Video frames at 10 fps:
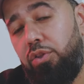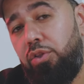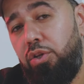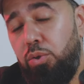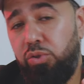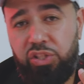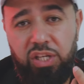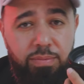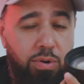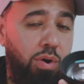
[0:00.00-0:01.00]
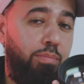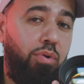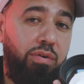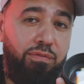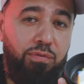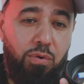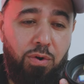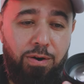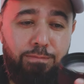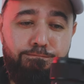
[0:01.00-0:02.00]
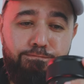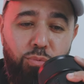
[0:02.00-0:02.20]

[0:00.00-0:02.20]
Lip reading: the new Sigma 1.4,